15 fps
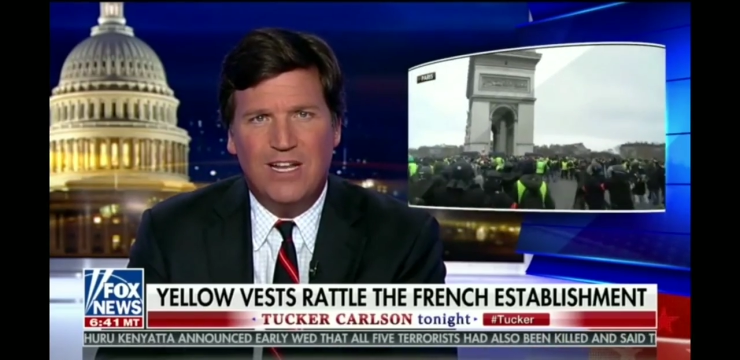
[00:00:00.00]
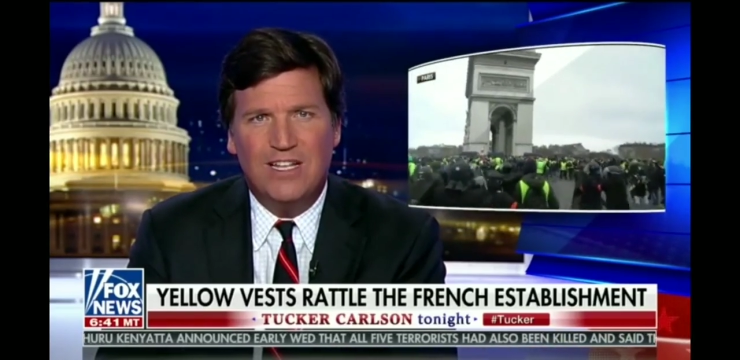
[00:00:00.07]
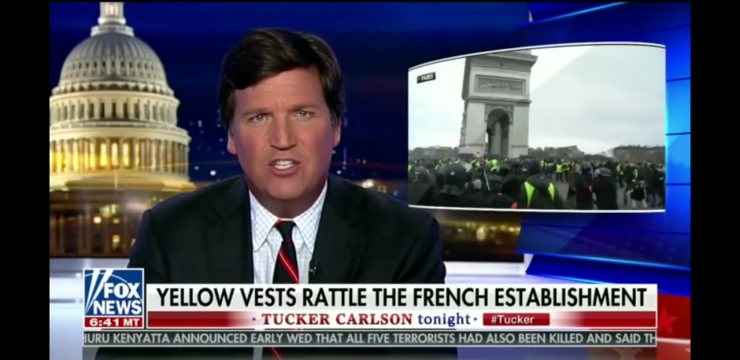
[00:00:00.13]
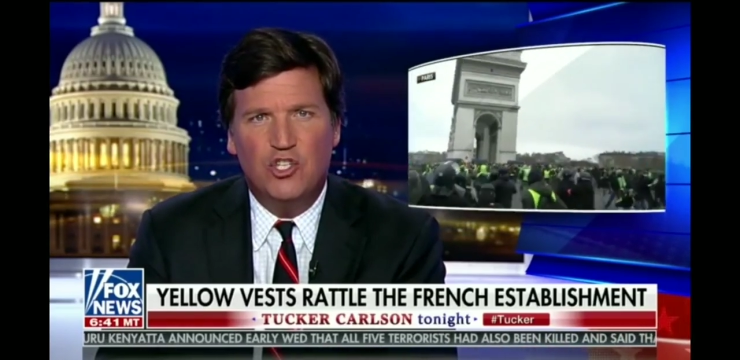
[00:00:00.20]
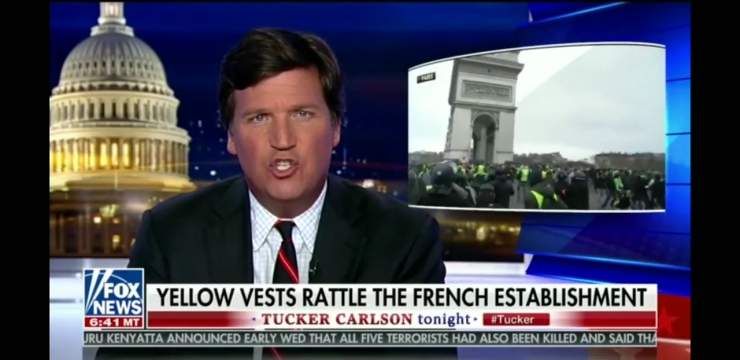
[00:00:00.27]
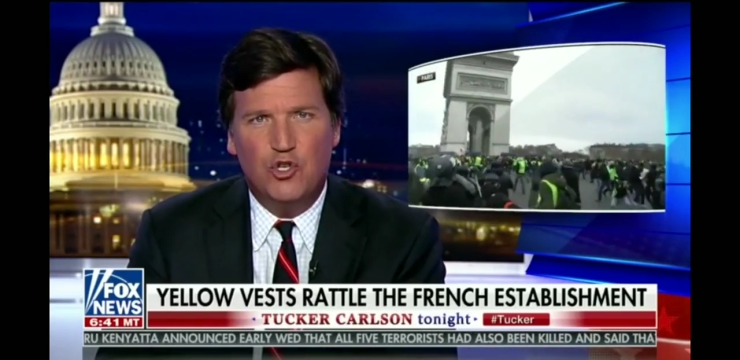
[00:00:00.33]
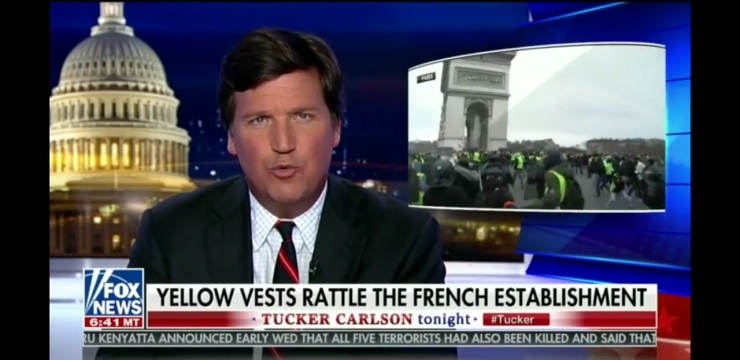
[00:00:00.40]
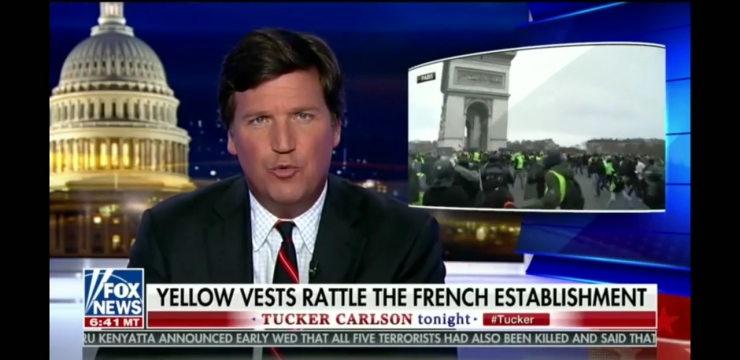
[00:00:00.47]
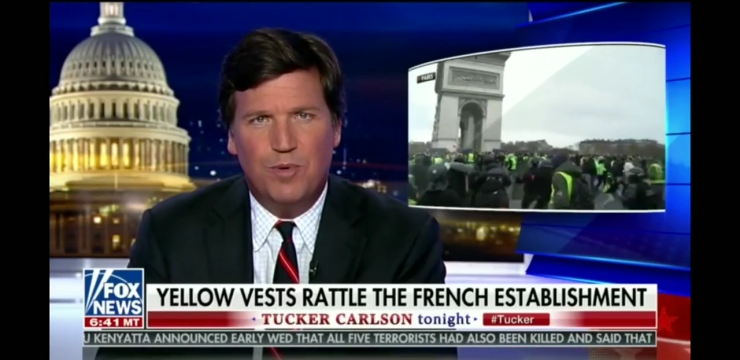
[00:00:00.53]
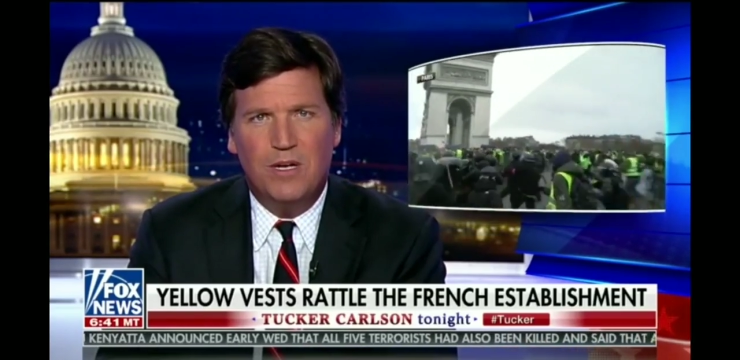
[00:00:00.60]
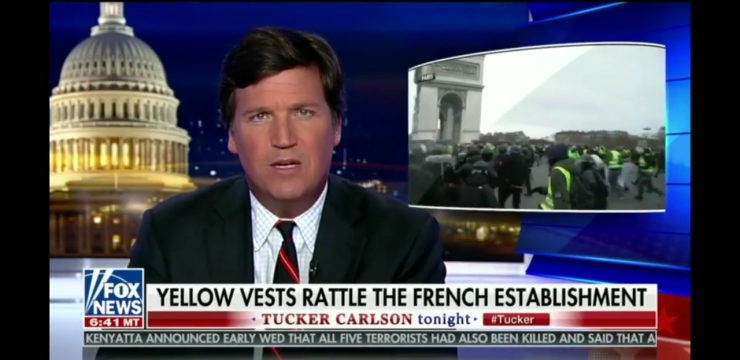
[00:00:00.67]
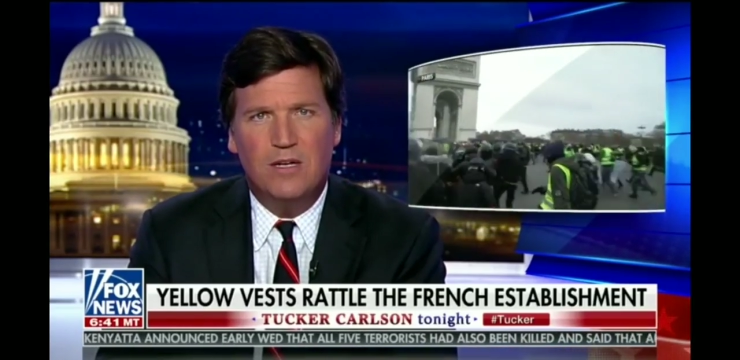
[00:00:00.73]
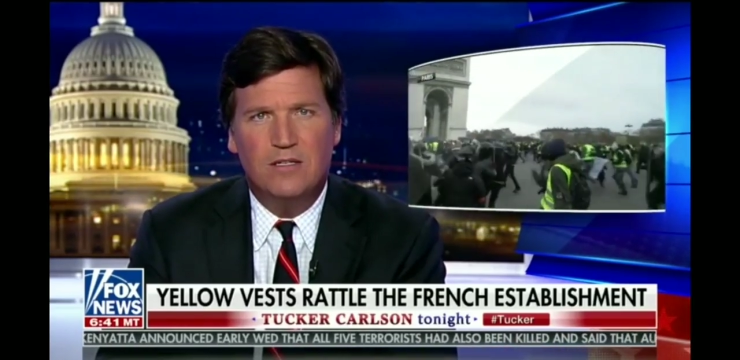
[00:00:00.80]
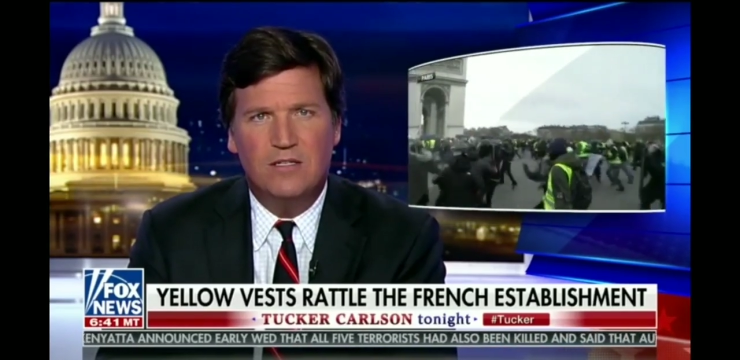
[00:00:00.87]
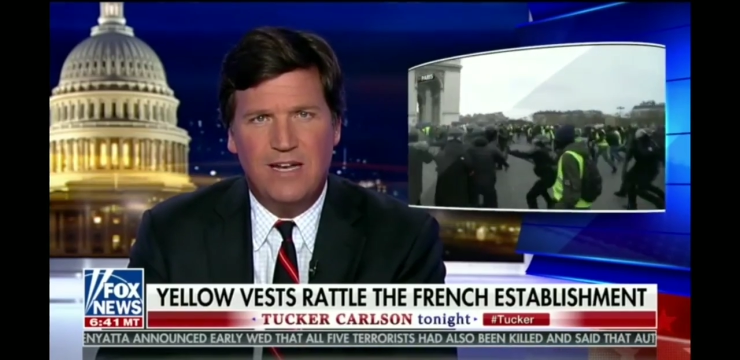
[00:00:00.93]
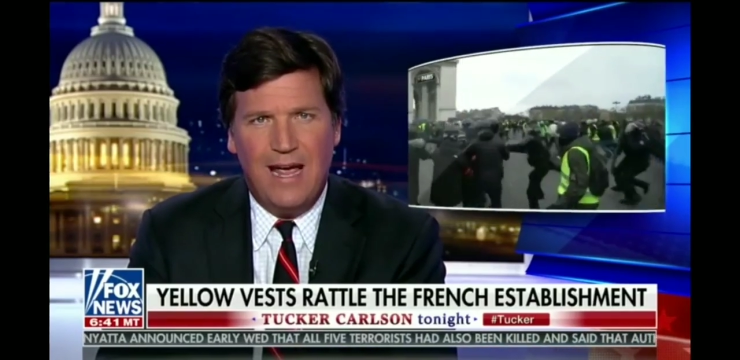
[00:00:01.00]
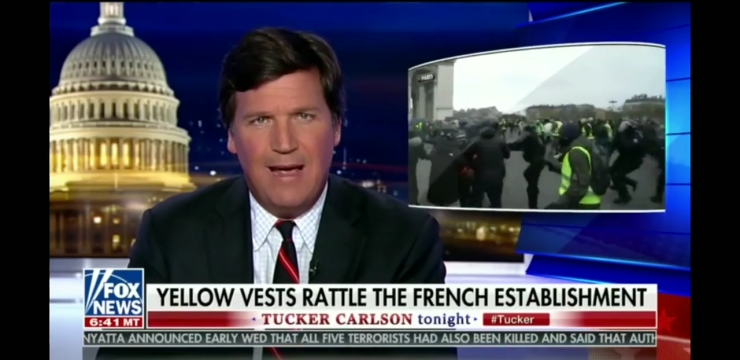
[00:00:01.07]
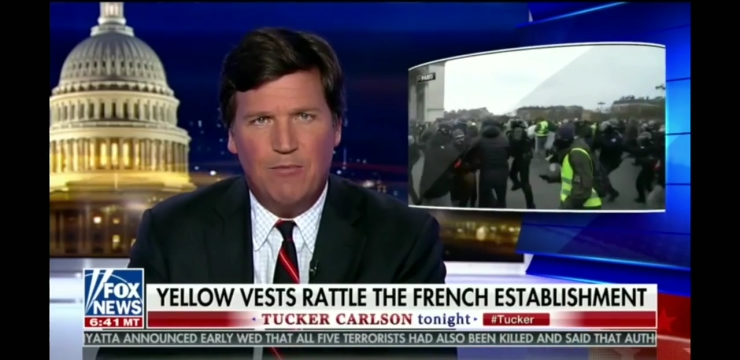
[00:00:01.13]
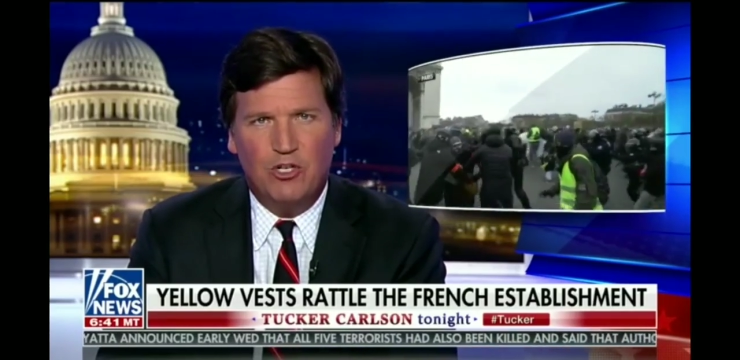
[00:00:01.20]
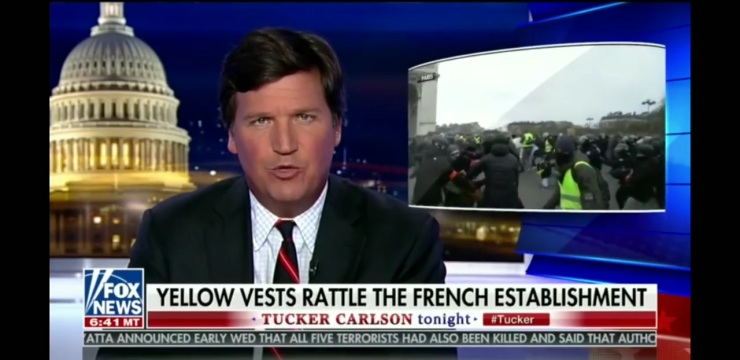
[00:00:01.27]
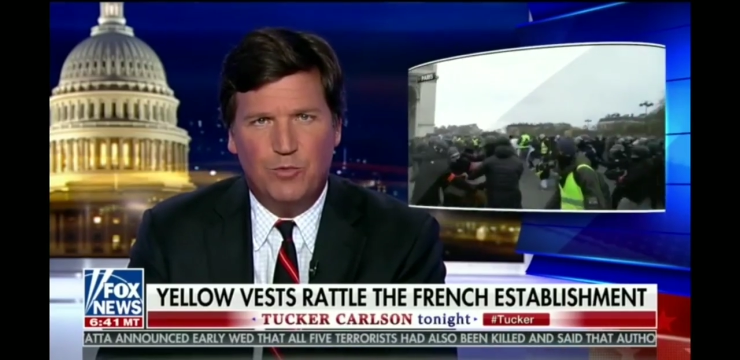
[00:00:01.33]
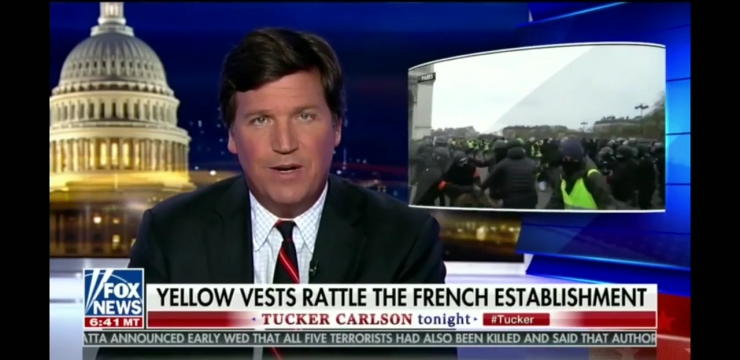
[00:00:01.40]
and stupid
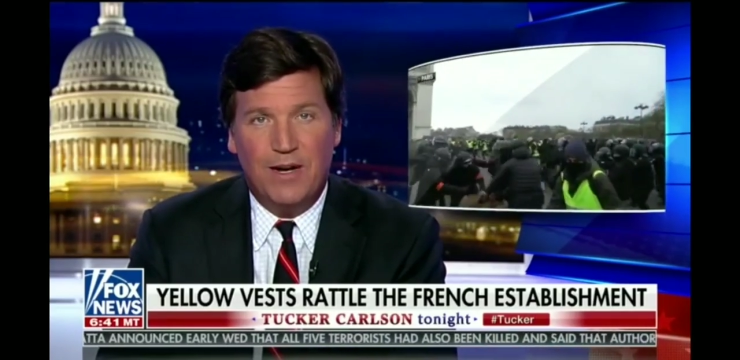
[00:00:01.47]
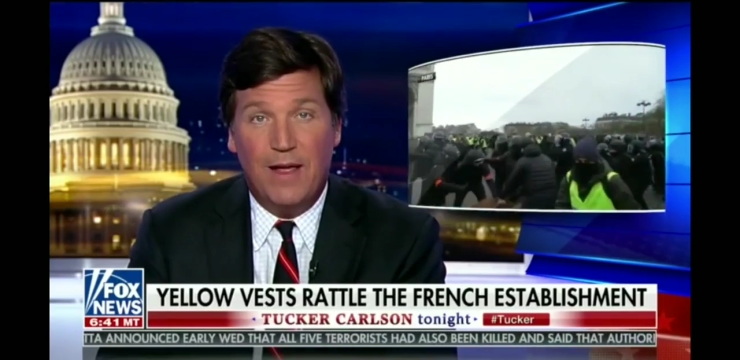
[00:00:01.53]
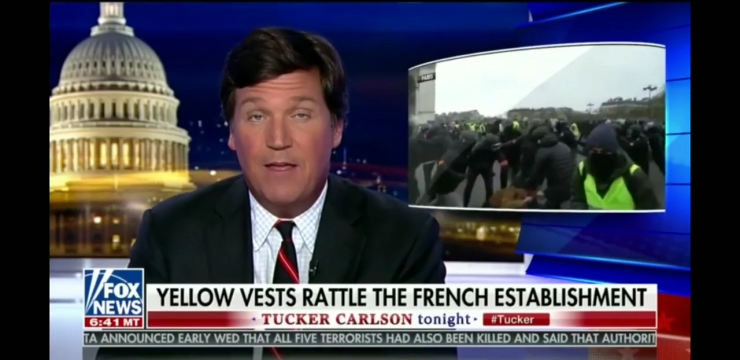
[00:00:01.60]
establishment,